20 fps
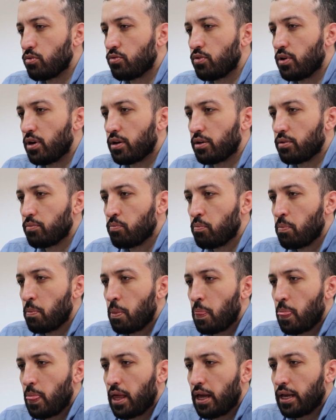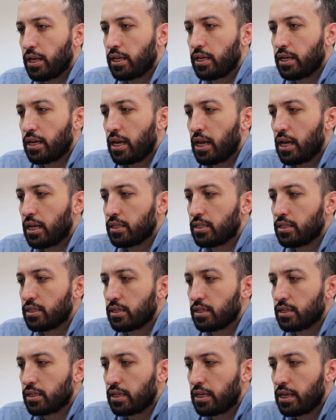far, I can add
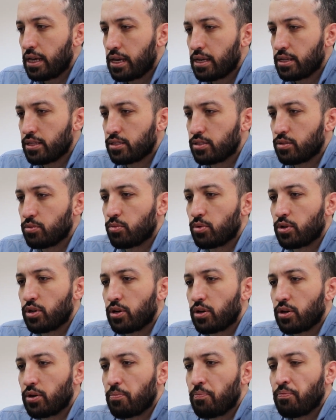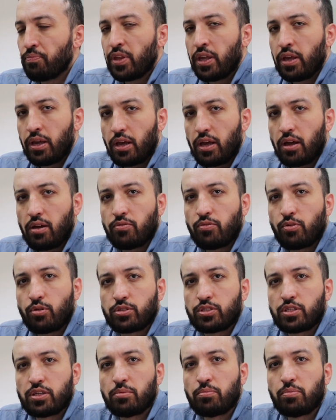the case where, for
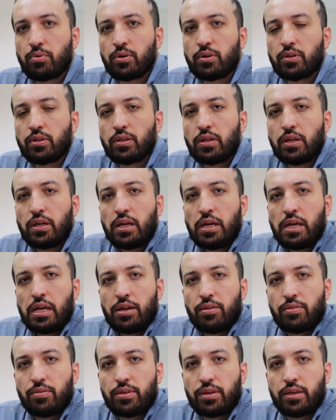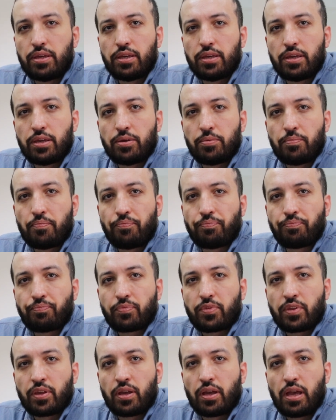example, the
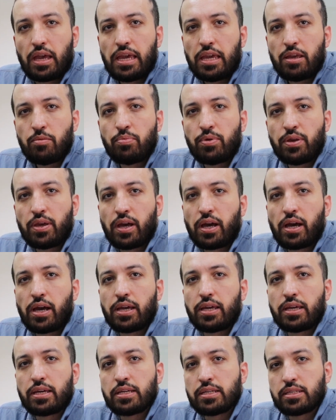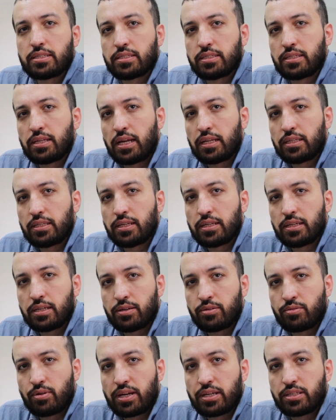API is not
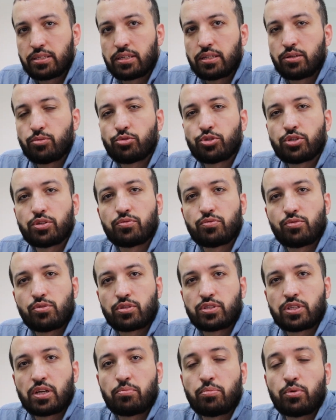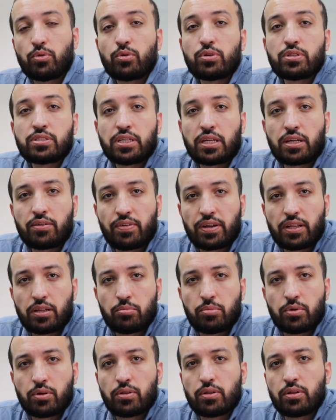a right solution, for example, or it's not
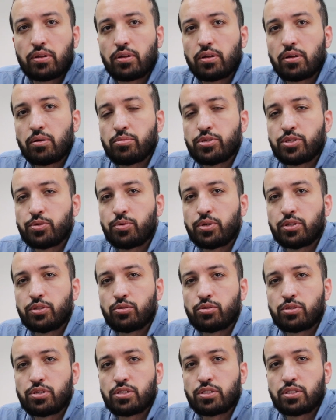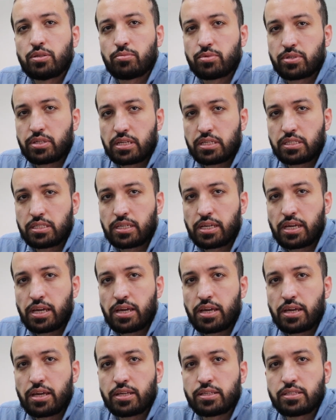available between two systems. Let's
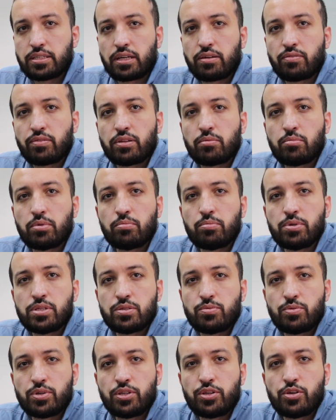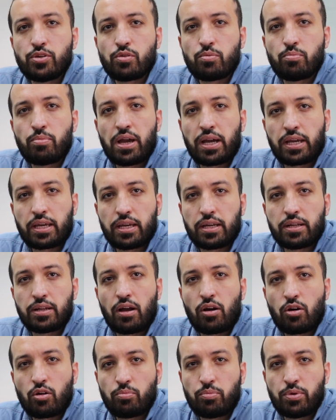say it's not available between your back-end
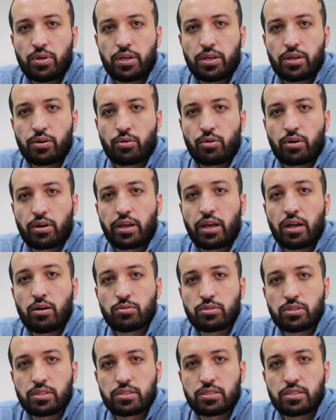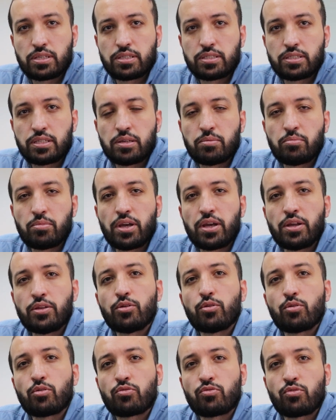RPA or accounting system and
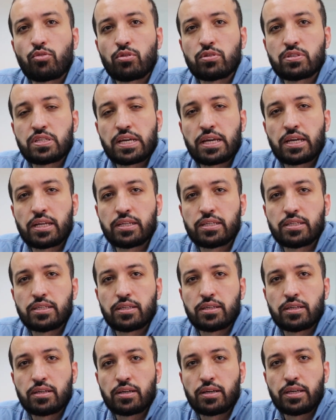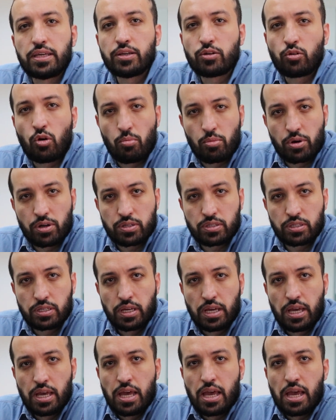your front-end e-commerce.
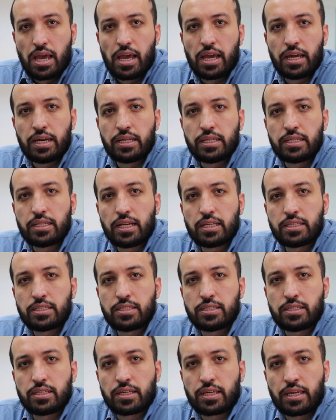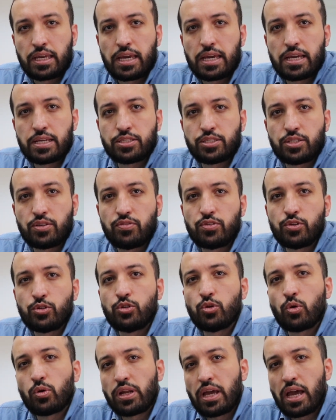And in that case, if you
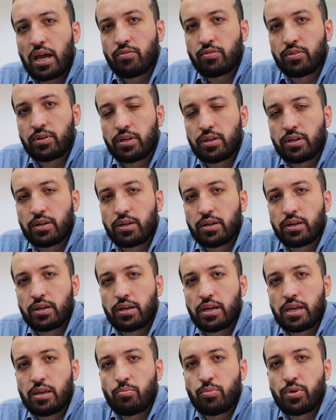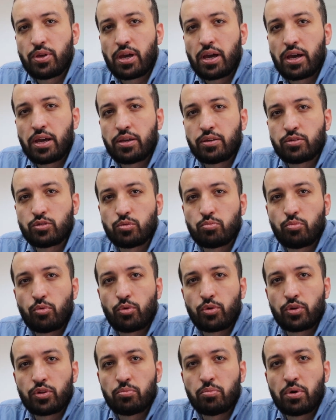don't have an API
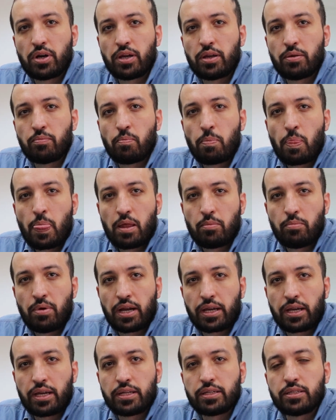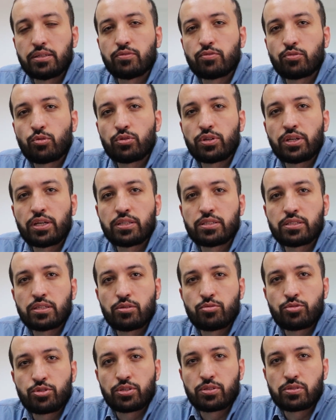supported by back-end and front-end
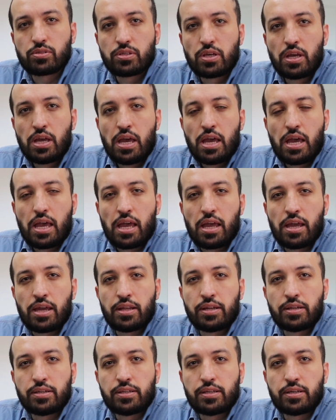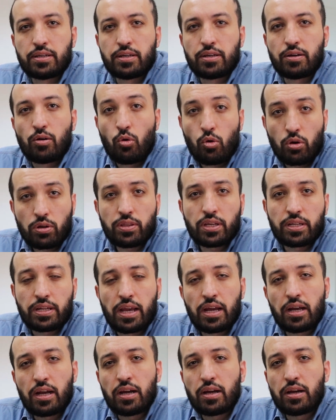solutions, and or that
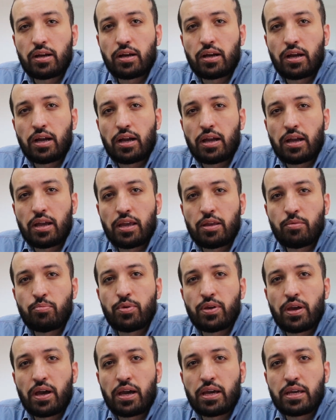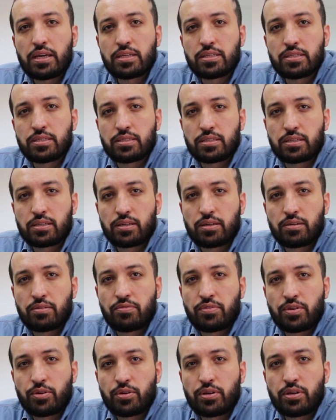API is
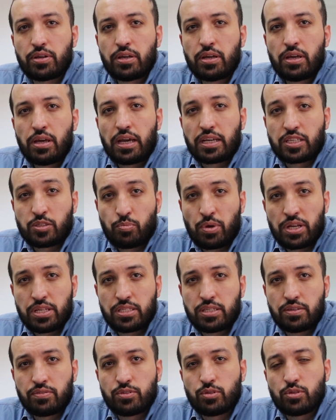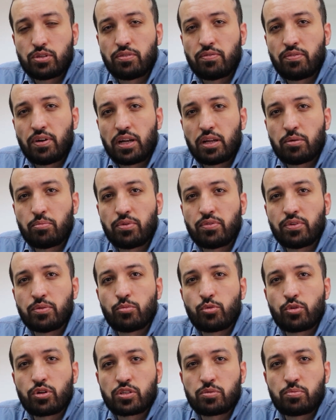very expensive to develop, even
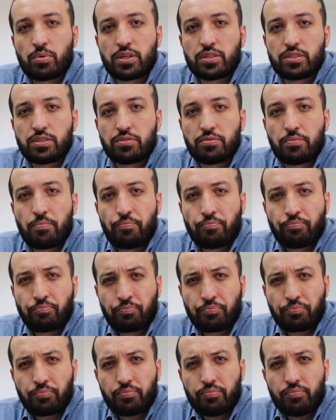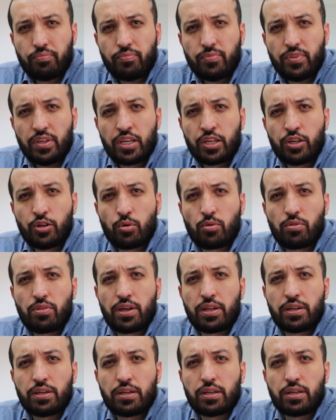more expensive,
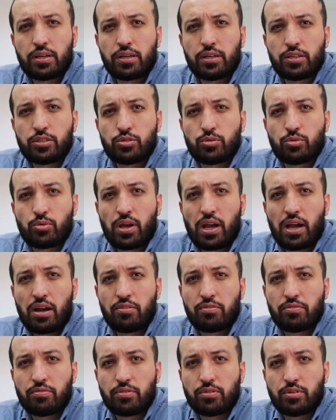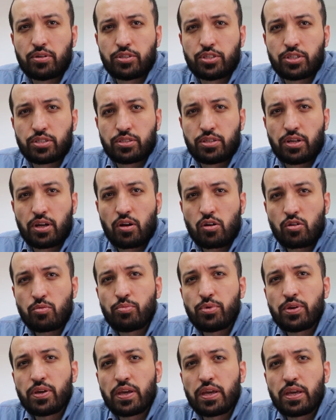than to have just the
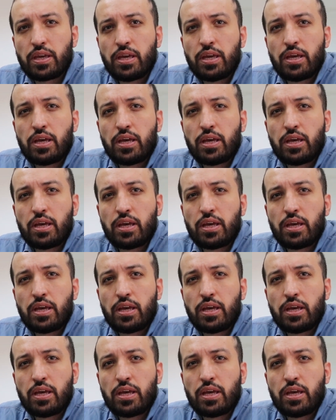RPA